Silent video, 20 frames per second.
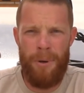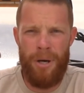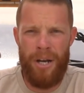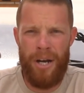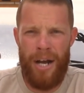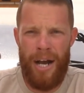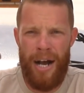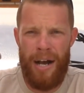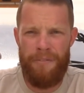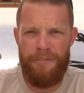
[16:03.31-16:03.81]
but
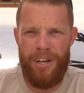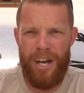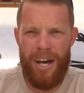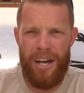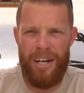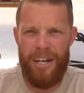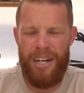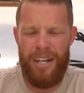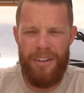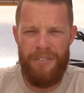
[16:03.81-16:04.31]
I've
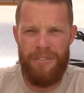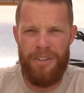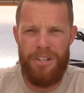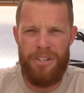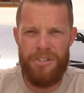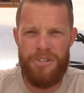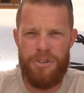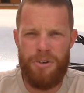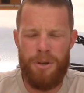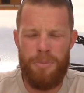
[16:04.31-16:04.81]
got it in the
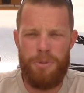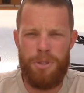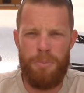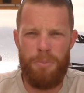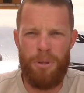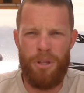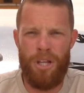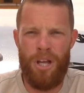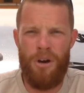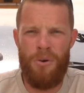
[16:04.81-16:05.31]

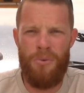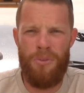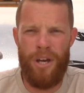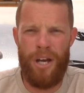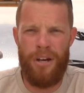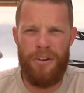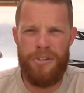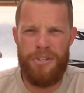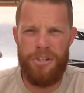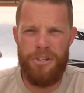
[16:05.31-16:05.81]
description below
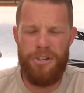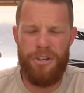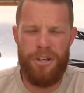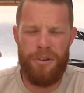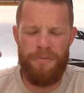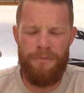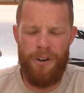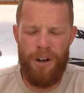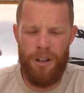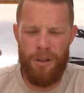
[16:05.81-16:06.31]
there so you
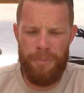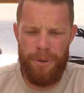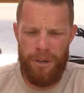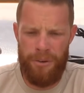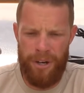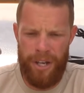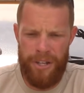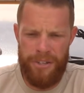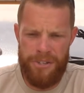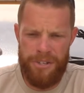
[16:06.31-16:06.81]
can follow me
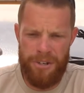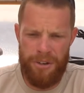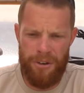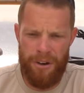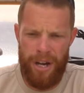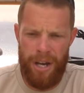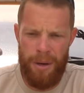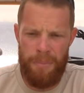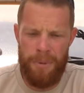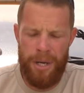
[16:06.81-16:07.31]
on
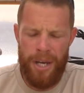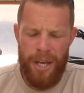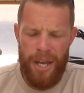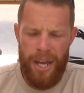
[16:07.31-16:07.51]
Instagram